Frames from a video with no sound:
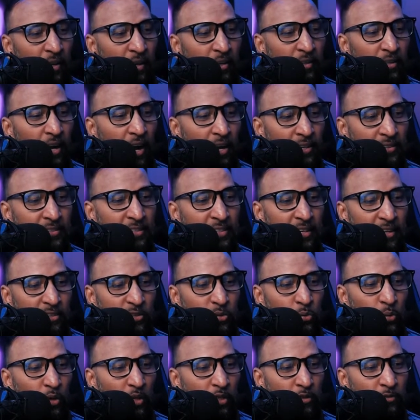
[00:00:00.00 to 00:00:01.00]
Garcia
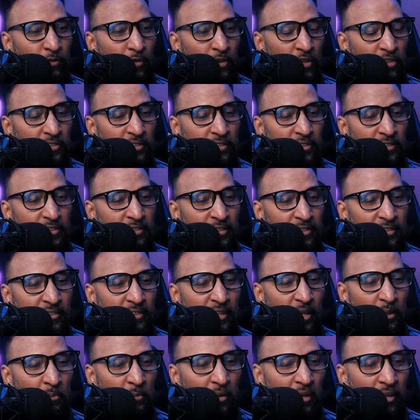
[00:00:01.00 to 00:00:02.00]
scoring for us in the
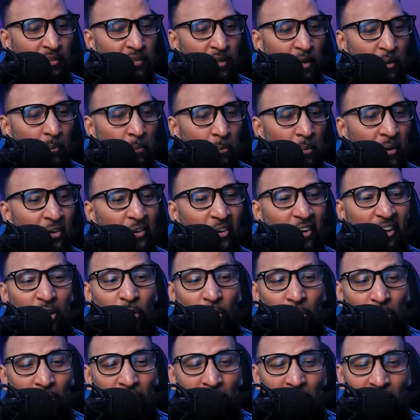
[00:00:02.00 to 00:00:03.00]
68th minute. And
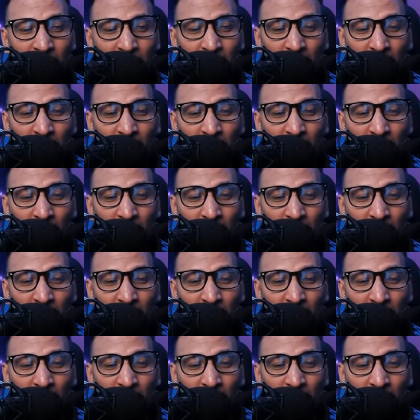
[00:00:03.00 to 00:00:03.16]
Pirro,